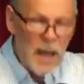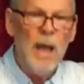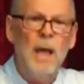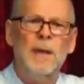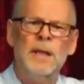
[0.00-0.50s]

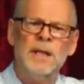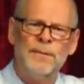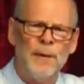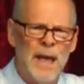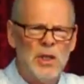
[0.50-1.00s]
This
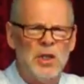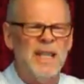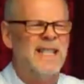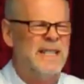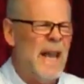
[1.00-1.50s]
flesh is
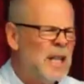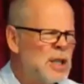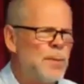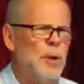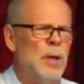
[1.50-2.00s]

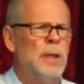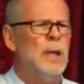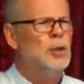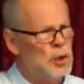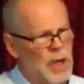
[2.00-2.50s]
desperate
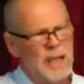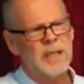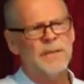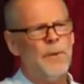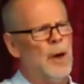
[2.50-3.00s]
to
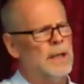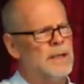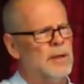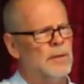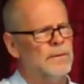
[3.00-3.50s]
justify
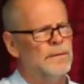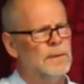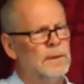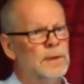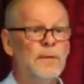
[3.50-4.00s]
itself,
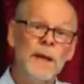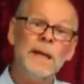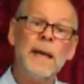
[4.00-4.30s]
to vindicate